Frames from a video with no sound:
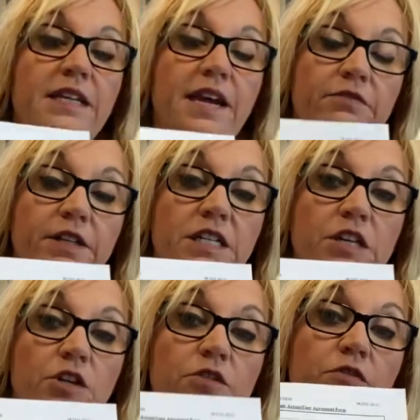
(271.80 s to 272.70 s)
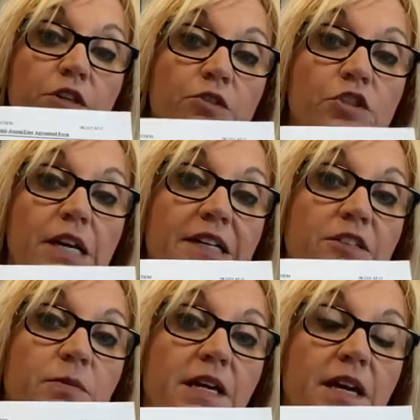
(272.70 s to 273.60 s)
every year for your child
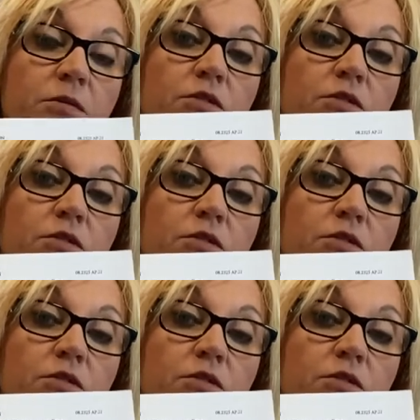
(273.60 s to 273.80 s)
to be able